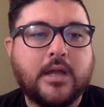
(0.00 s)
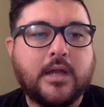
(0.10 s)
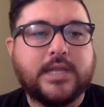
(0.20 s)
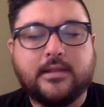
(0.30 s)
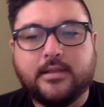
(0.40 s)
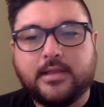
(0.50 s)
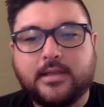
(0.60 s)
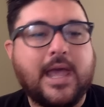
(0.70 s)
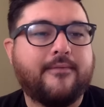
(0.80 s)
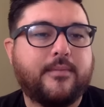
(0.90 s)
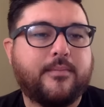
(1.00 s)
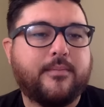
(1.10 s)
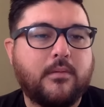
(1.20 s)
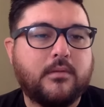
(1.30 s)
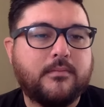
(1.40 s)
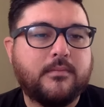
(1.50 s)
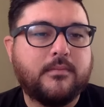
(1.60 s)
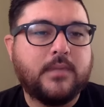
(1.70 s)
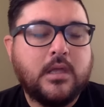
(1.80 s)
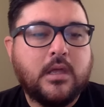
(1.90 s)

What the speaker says: They understand that they have the problem.